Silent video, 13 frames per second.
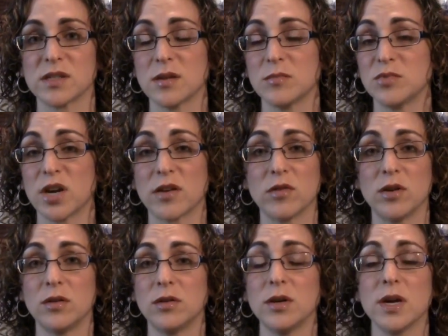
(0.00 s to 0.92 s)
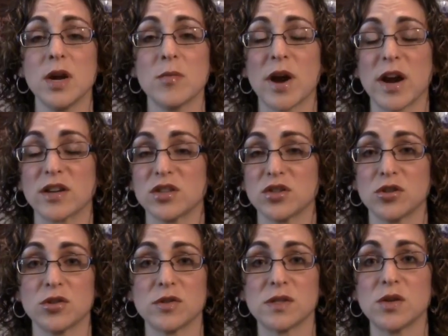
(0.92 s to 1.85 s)
Some general
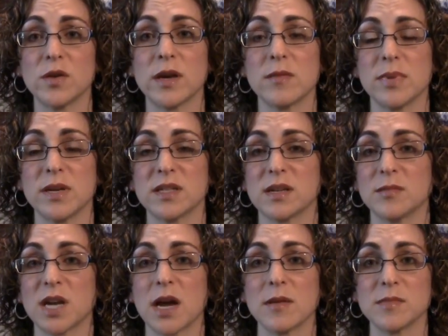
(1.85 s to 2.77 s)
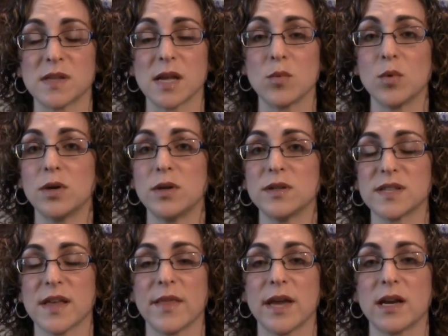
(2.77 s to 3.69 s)
practitioners do them, but sometimes they will
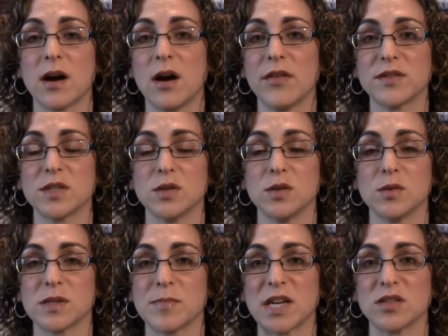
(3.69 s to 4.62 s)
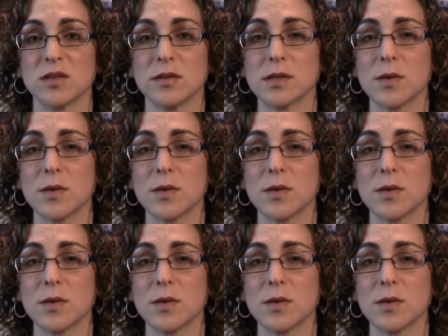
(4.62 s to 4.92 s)
send that off to a specialist.